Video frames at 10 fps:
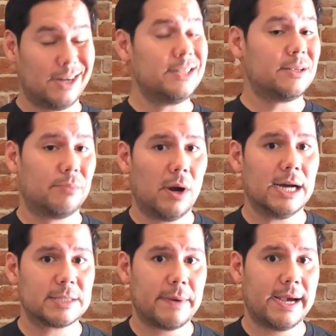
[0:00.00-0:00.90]
tons of
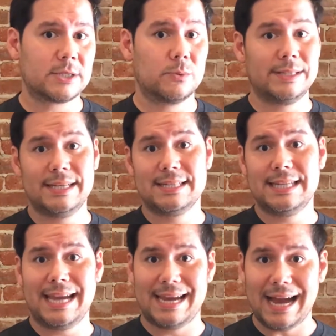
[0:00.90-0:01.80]
prospects with
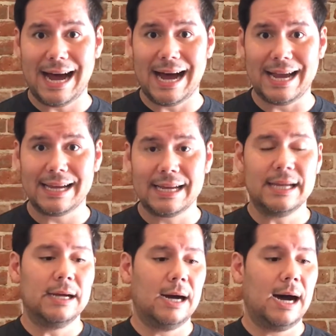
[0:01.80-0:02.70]
Digsy AI
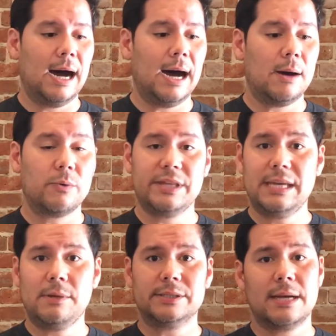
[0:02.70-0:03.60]

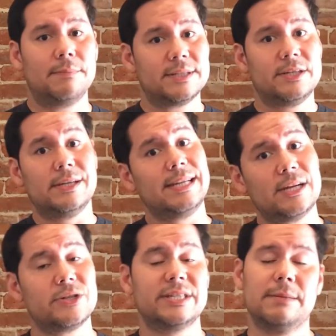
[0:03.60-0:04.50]
with email templates, and you can
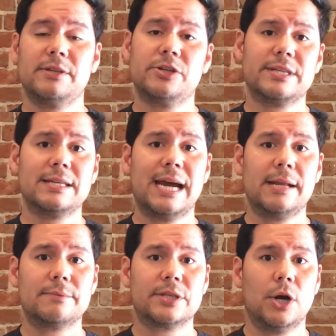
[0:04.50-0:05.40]
actually see them in your sent
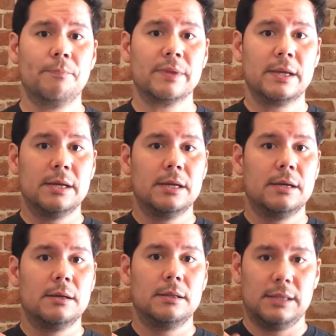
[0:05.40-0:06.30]
items. So
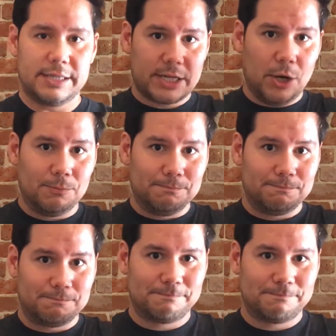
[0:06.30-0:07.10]
let's go.